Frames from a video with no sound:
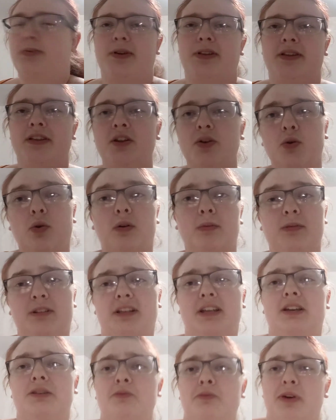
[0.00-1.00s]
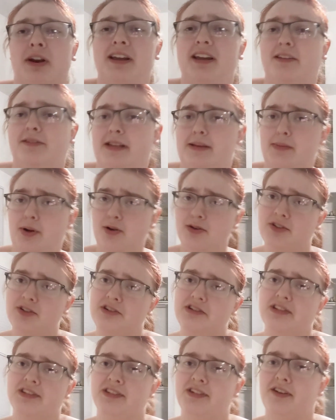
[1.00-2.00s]
with, normally when I have
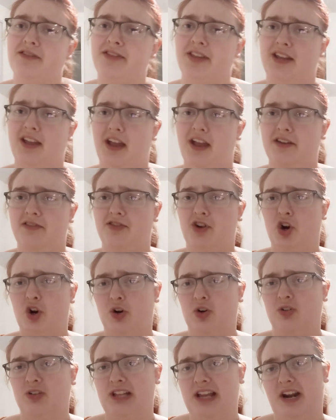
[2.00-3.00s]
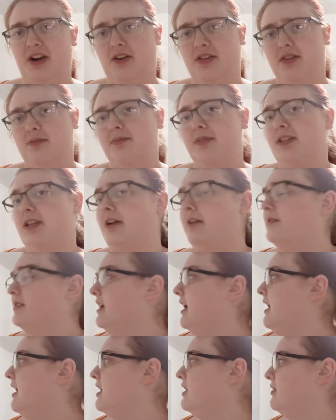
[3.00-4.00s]
posters and stuff, they kind of curl in on themselves.
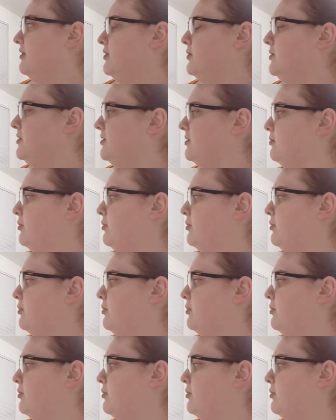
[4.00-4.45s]
Those ones are